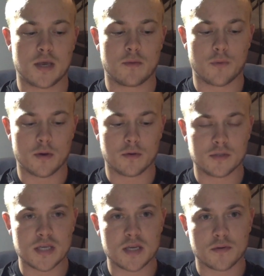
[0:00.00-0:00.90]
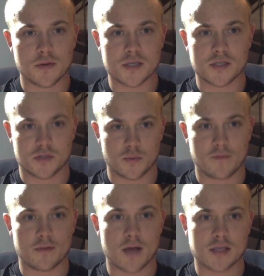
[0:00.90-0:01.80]
it will decrease your swing
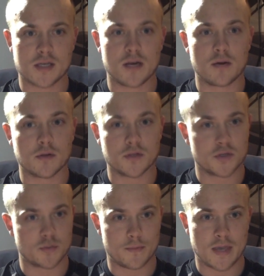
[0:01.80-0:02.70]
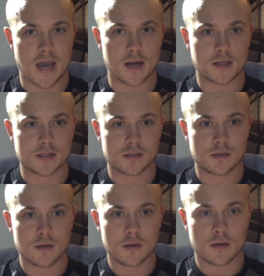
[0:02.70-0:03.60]
velocity and alter your swing mechanics.
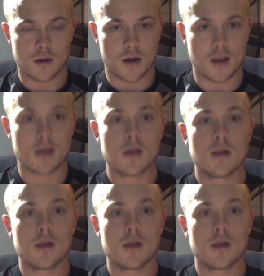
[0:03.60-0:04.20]
All right.